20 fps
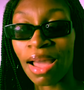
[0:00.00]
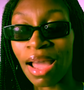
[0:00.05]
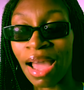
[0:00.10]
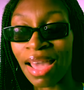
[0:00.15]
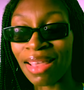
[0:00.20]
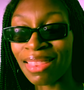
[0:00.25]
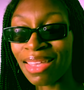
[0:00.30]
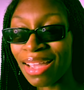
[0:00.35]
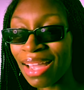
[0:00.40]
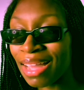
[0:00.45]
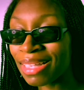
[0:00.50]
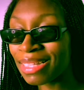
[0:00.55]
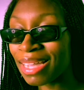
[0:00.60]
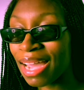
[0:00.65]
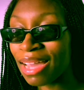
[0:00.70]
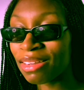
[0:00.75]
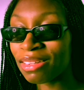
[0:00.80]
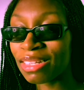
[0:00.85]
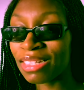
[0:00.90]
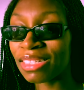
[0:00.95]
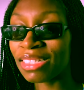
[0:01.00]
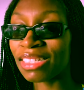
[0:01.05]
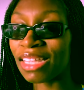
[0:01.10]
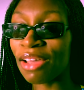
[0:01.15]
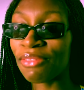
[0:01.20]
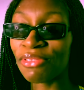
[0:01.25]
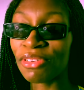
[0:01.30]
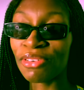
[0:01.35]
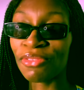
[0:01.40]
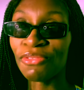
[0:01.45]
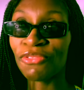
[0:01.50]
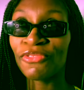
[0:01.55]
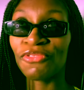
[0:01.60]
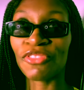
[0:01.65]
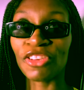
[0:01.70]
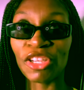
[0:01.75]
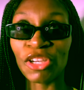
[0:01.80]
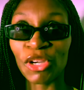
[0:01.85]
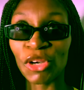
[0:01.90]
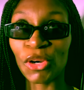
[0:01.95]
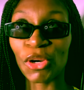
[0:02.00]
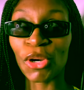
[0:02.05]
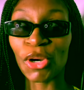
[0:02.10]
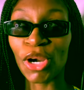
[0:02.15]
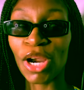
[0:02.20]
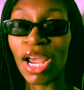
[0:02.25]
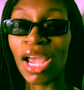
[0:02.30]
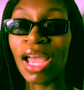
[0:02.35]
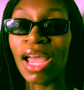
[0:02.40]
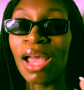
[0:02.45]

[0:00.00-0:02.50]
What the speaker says: I think I titled it 7-figure